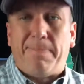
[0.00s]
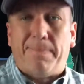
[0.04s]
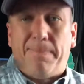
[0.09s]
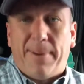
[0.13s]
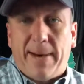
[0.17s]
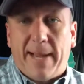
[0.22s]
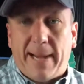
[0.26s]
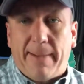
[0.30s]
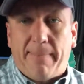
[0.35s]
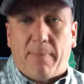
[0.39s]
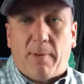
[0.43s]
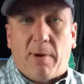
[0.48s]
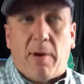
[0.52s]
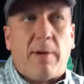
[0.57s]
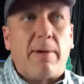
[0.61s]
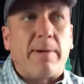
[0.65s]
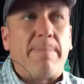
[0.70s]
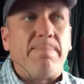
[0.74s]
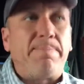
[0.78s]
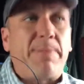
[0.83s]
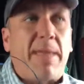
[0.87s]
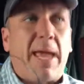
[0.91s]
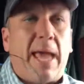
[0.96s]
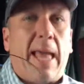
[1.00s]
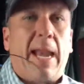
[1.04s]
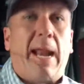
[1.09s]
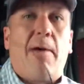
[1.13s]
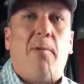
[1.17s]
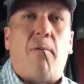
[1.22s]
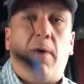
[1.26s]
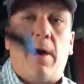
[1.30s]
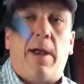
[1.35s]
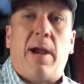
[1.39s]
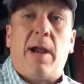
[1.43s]
but it broke, and
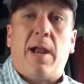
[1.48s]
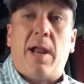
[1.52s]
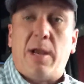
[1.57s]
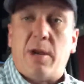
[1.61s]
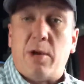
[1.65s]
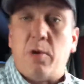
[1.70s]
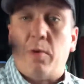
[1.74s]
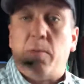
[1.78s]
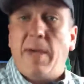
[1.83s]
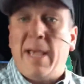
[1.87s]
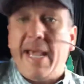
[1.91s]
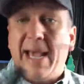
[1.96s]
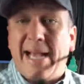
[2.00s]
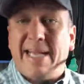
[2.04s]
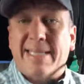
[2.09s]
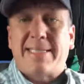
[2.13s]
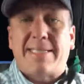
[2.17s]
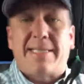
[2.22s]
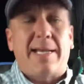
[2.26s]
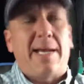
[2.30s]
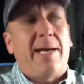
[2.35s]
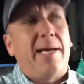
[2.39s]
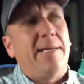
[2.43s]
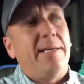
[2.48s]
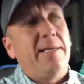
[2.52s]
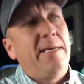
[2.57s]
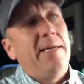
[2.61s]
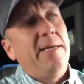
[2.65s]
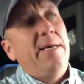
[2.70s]
I wanted a new headset.